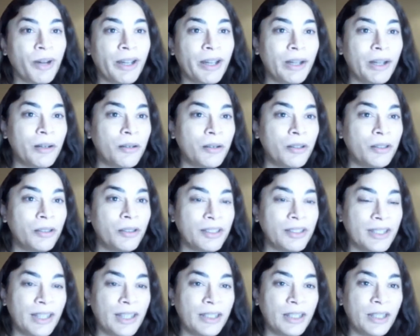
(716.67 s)
by our
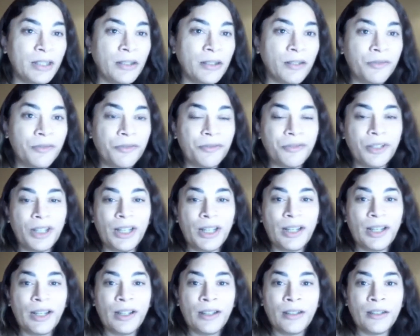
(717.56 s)
understanding of
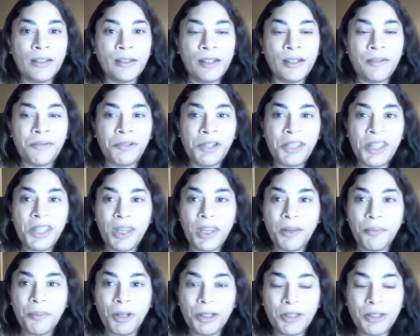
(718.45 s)

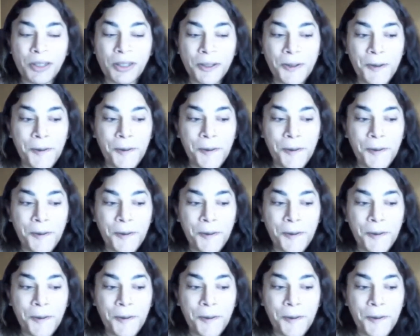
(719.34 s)
everything, but